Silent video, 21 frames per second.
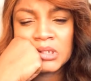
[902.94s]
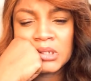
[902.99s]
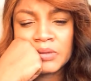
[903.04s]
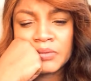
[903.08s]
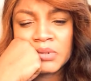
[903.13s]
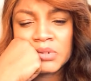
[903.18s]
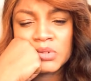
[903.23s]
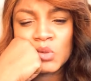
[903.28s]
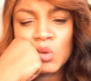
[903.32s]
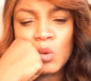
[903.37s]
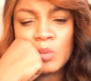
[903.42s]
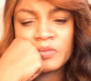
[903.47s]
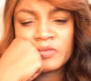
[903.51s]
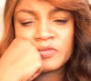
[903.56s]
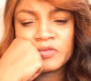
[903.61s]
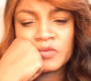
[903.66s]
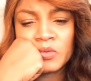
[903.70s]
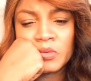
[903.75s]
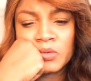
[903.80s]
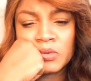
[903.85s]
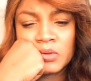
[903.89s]
is hope
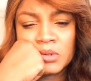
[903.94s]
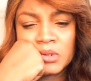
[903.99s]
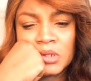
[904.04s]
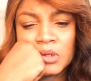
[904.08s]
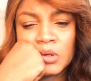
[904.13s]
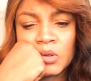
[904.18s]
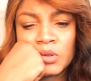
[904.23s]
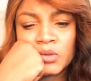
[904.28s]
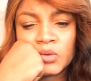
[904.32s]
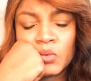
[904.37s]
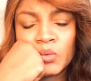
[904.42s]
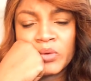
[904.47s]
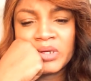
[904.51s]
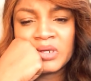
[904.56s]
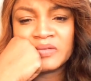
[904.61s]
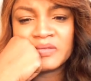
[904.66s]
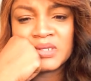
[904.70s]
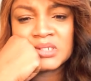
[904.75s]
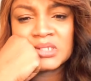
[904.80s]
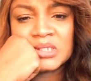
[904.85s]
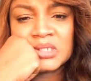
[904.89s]
for the ongoing
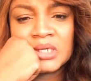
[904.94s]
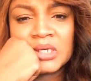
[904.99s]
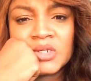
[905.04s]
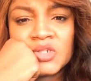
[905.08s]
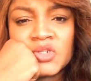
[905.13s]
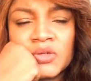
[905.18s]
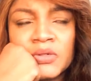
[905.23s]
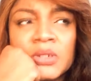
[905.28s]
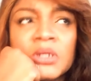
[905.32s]
investigation?